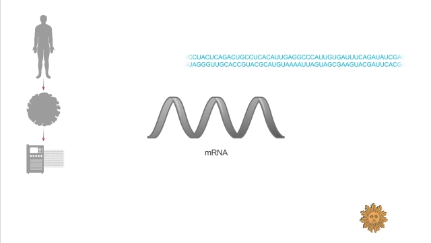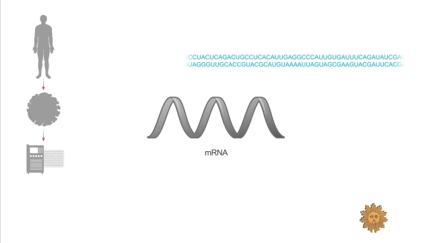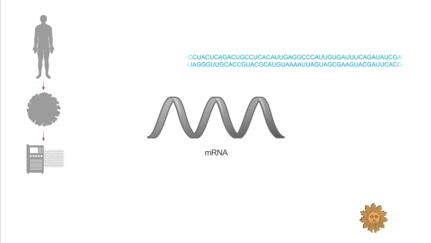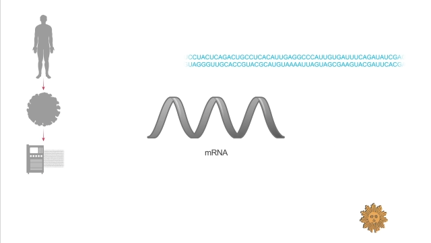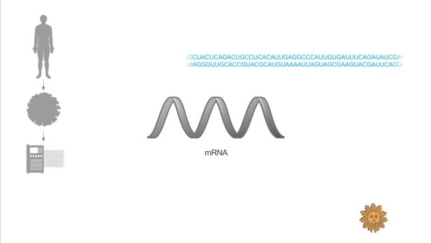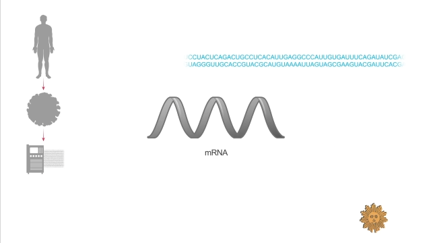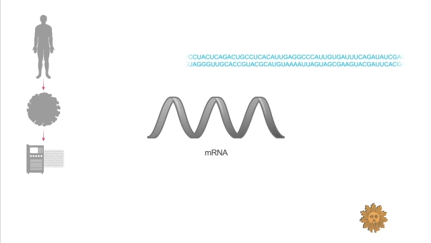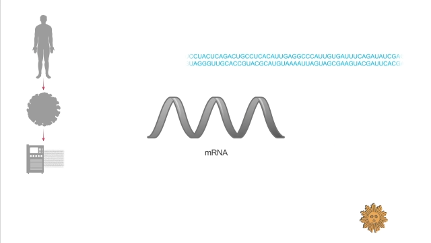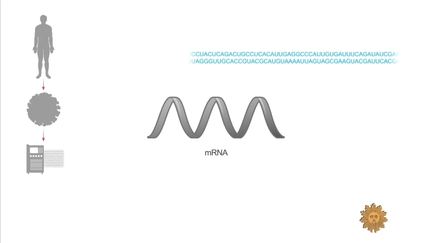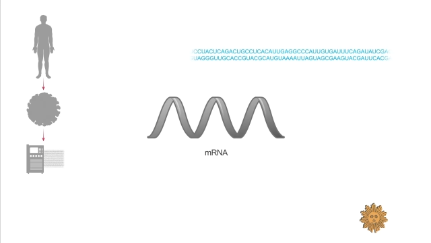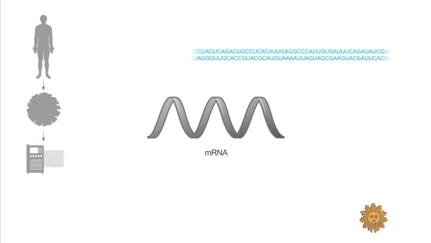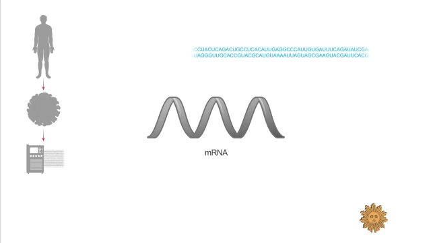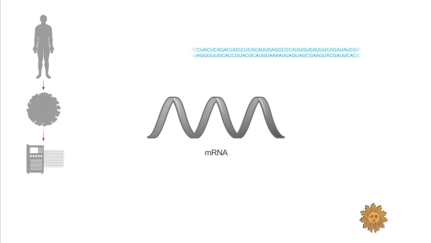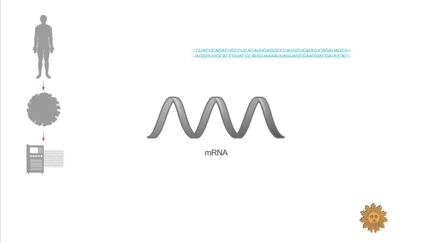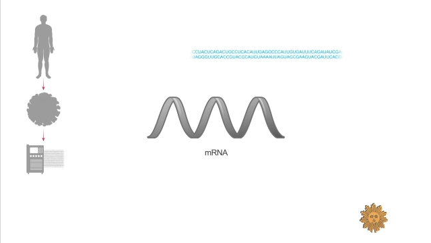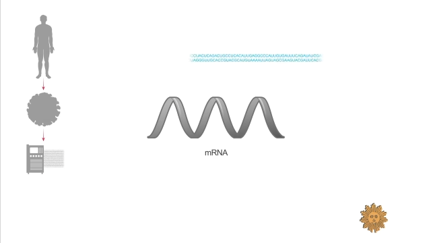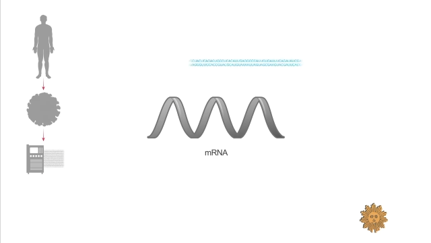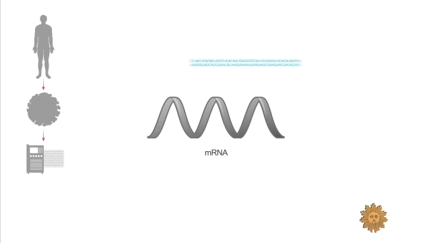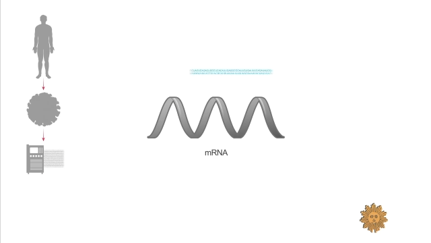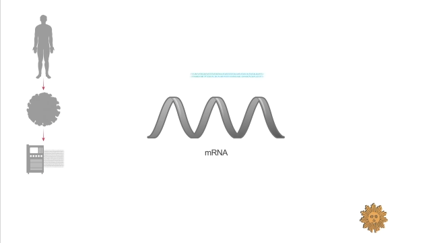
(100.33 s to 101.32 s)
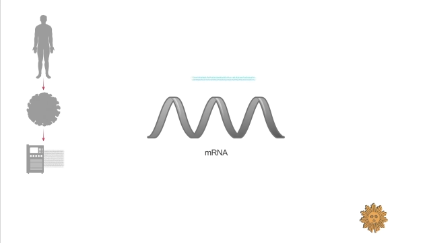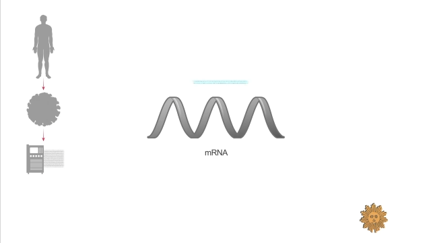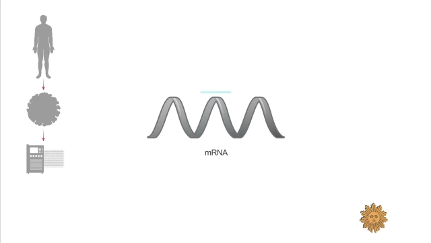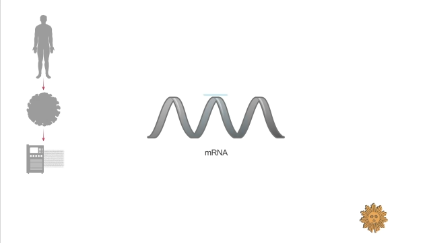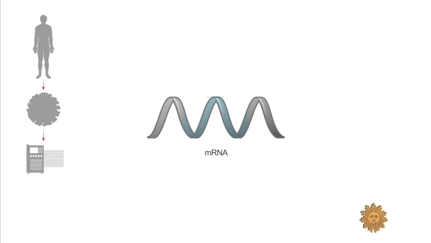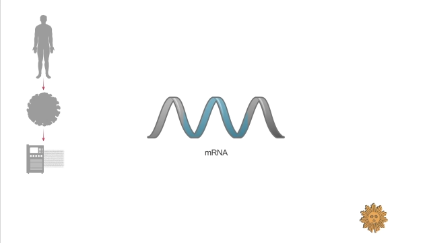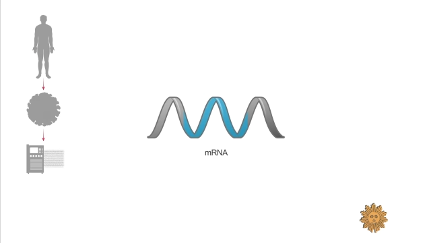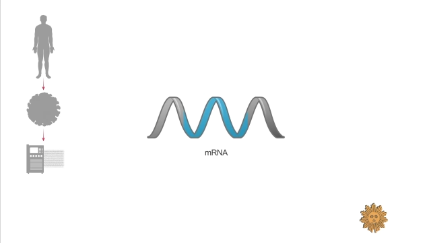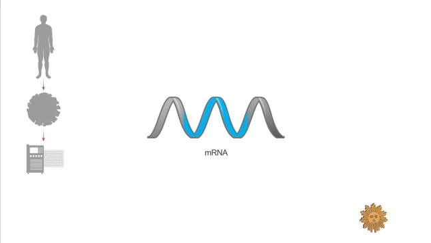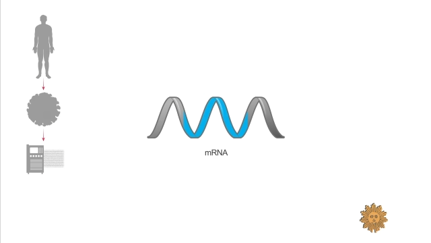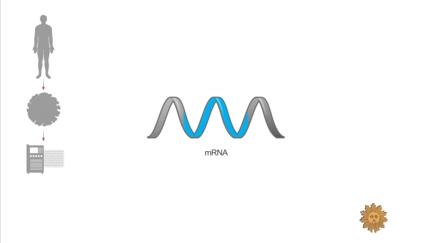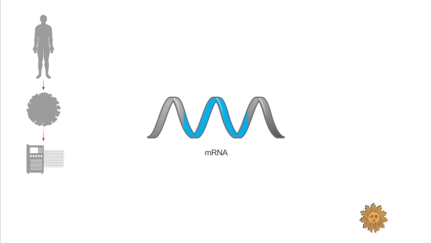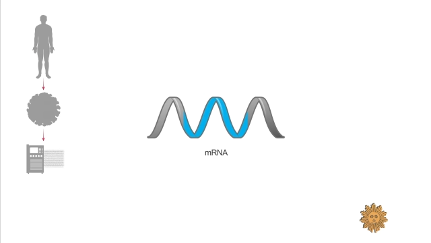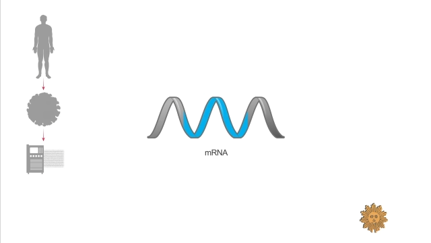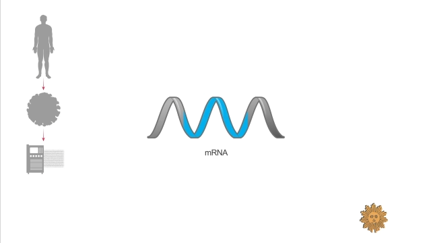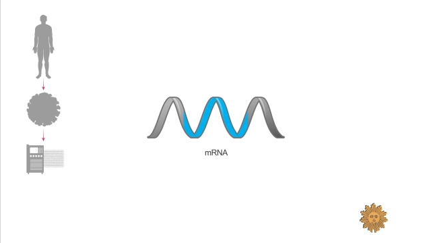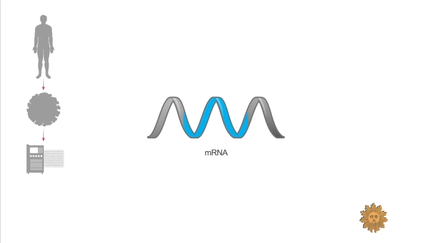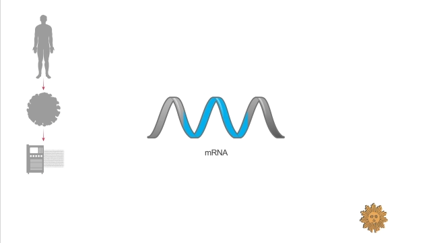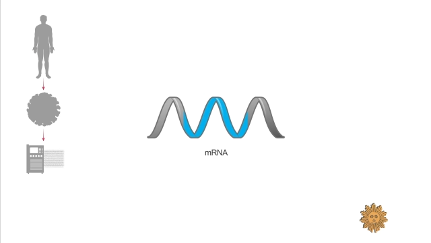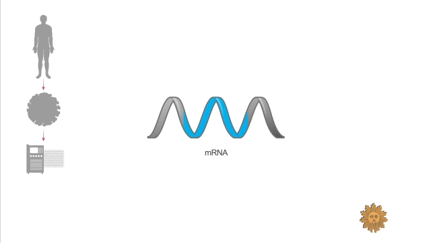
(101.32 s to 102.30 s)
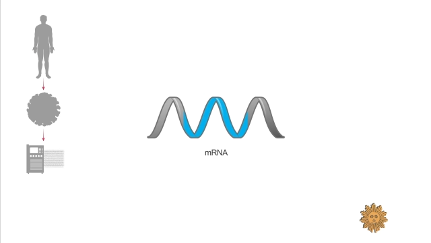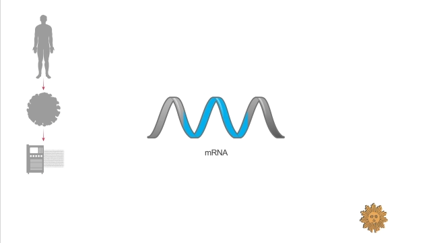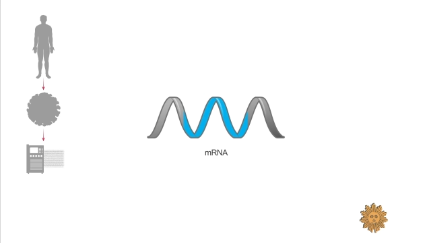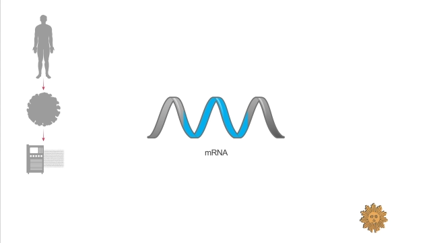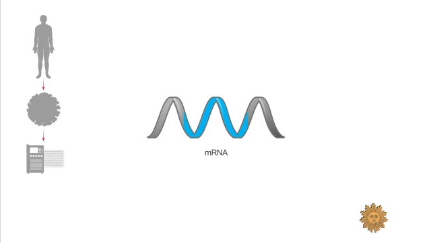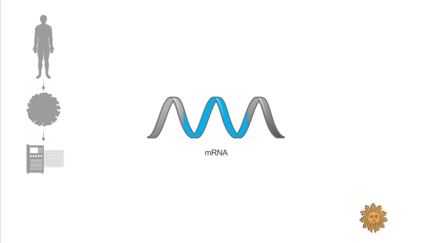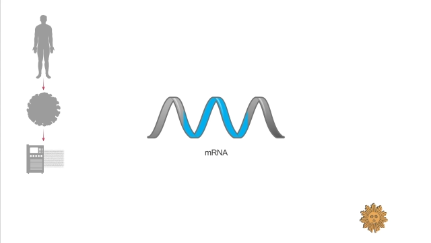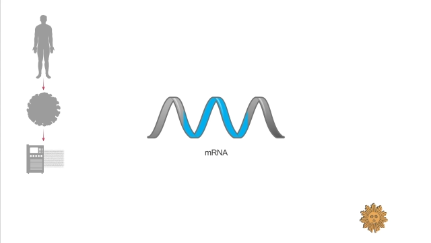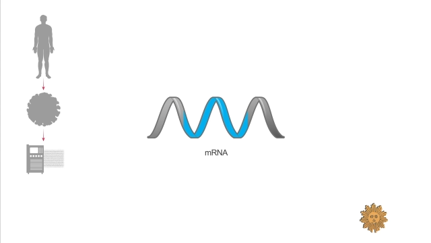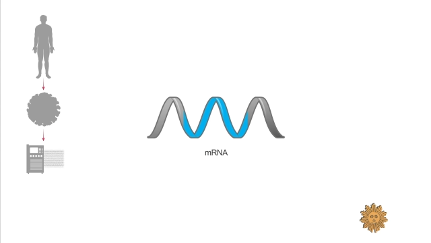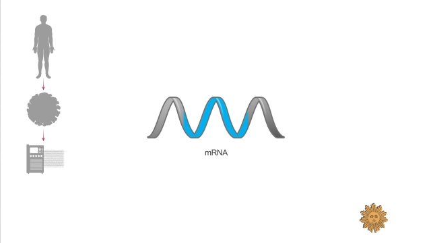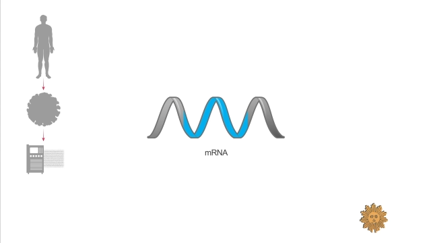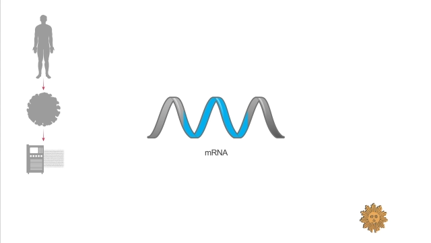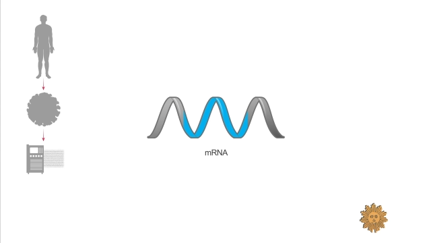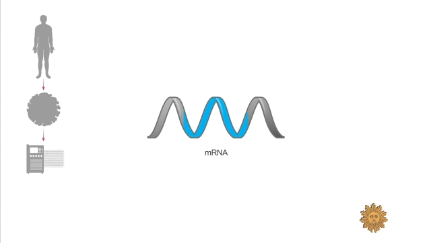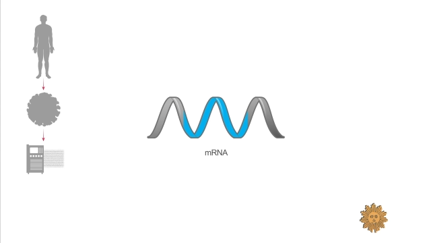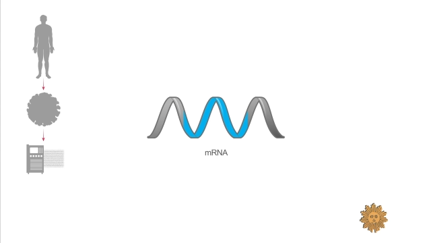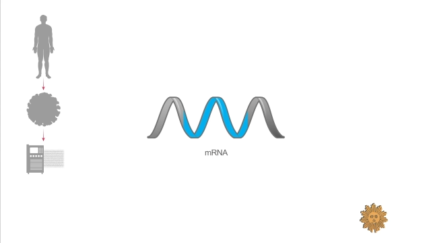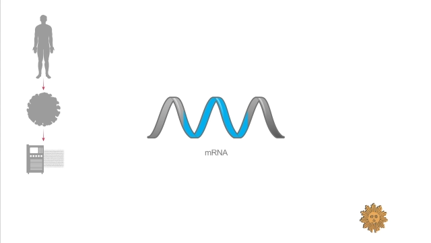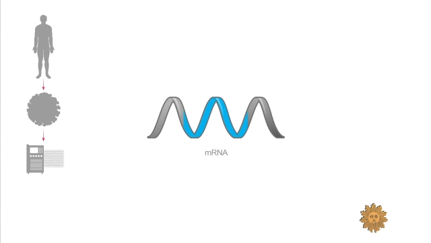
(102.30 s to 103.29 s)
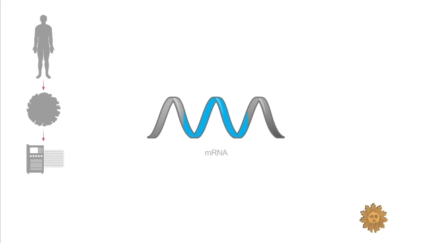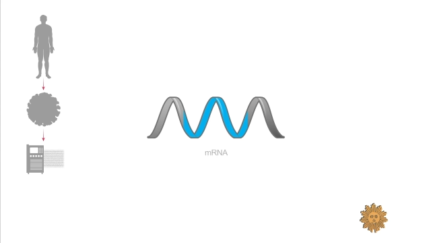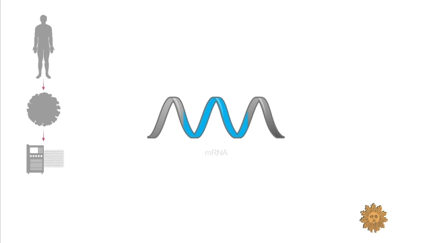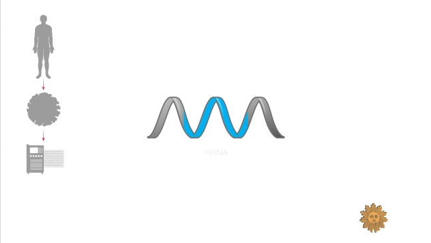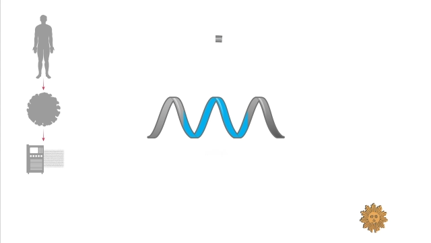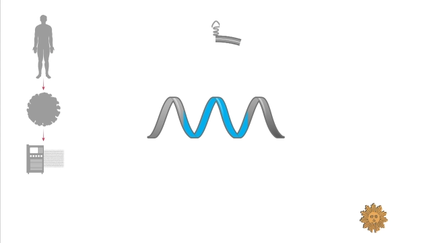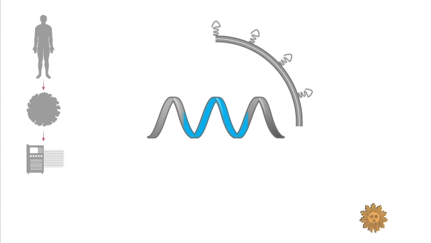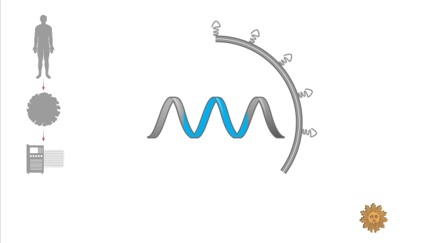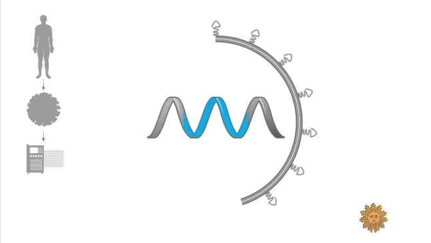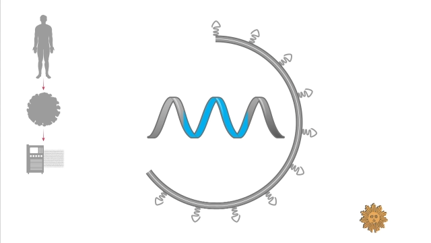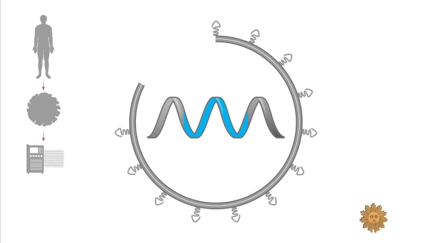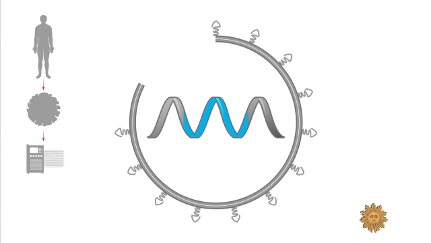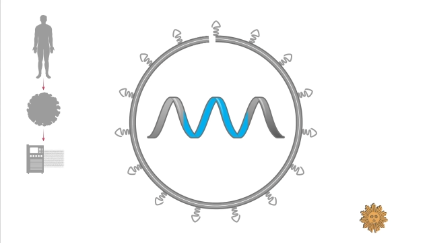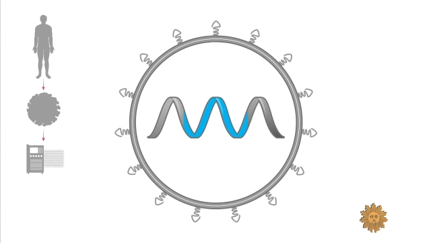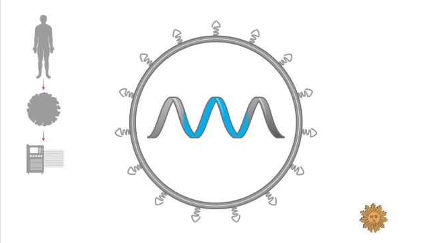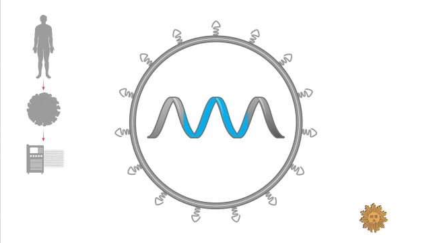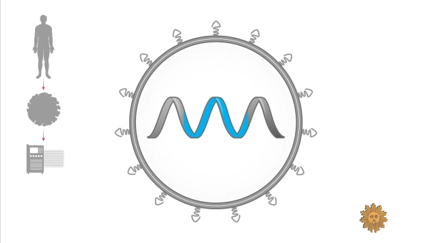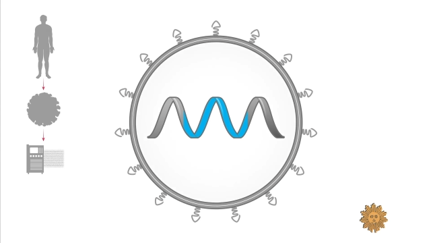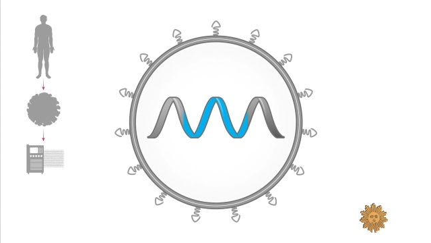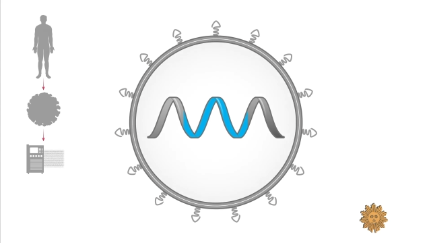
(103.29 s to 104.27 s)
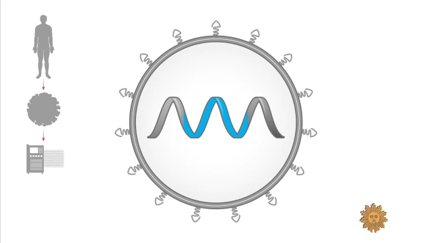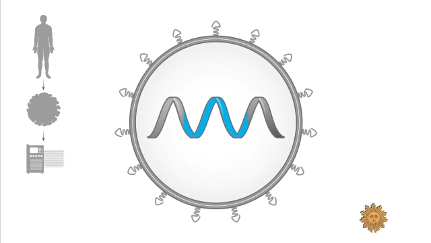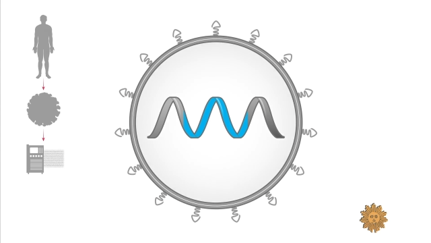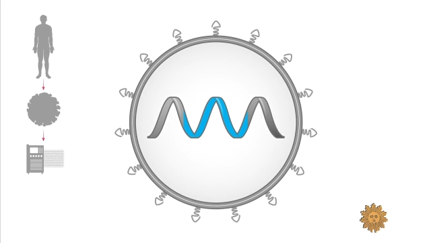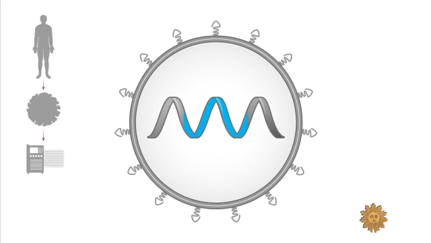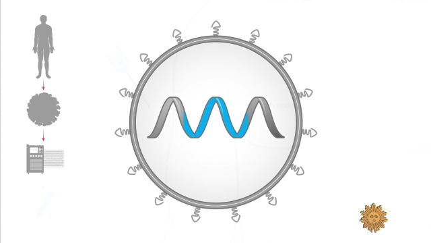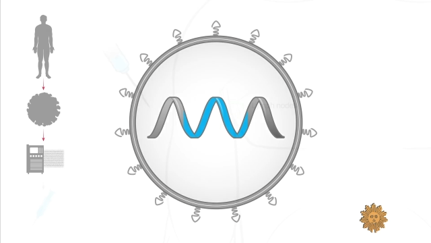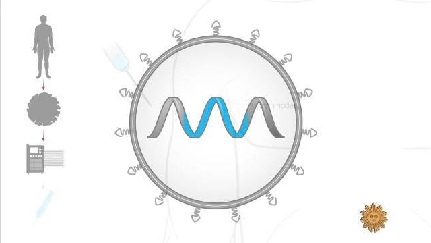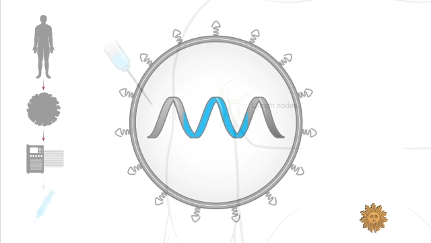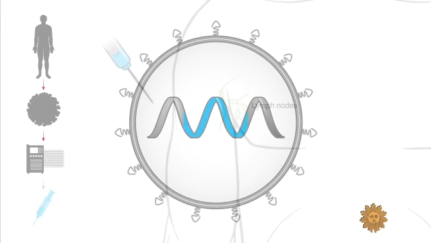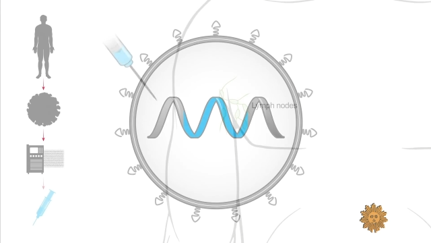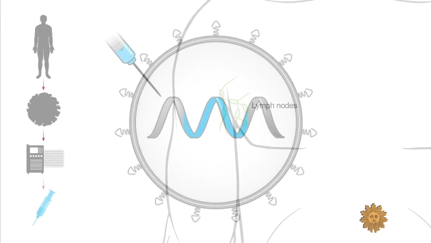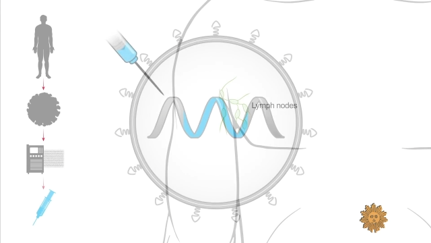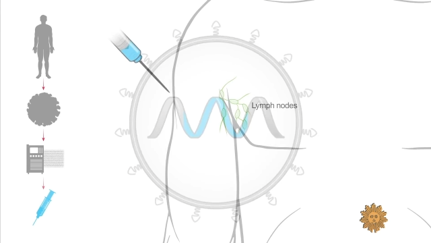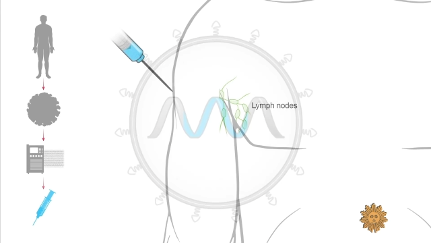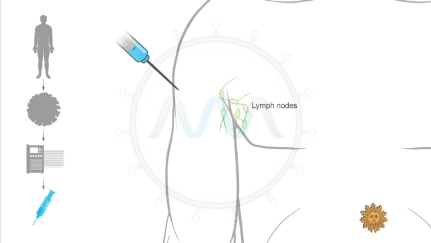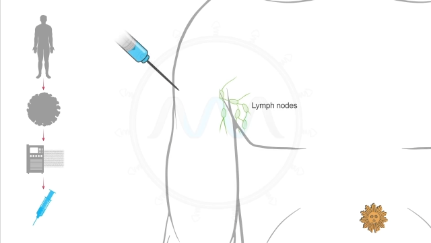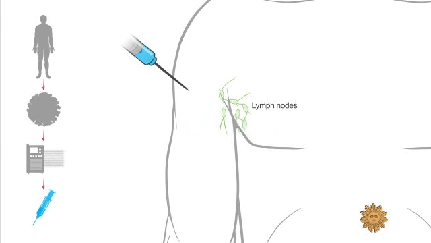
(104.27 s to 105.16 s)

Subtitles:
No face is visible, so there are no lips to read.